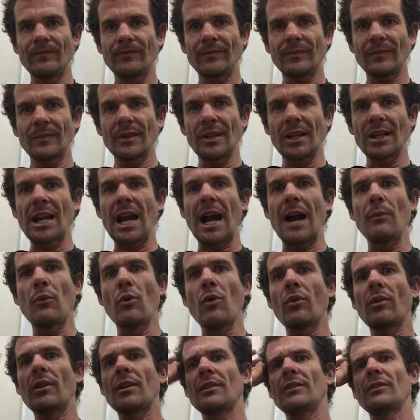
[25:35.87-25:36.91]
The
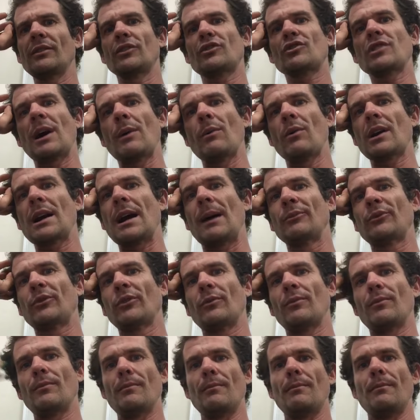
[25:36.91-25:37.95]
trouble comes
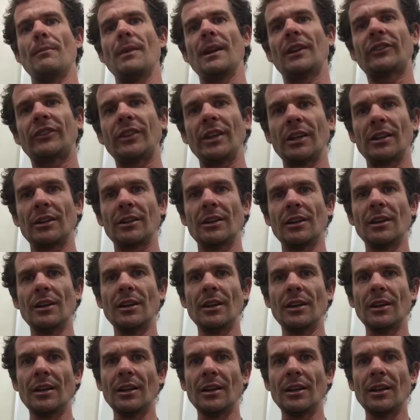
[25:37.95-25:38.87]
with mixing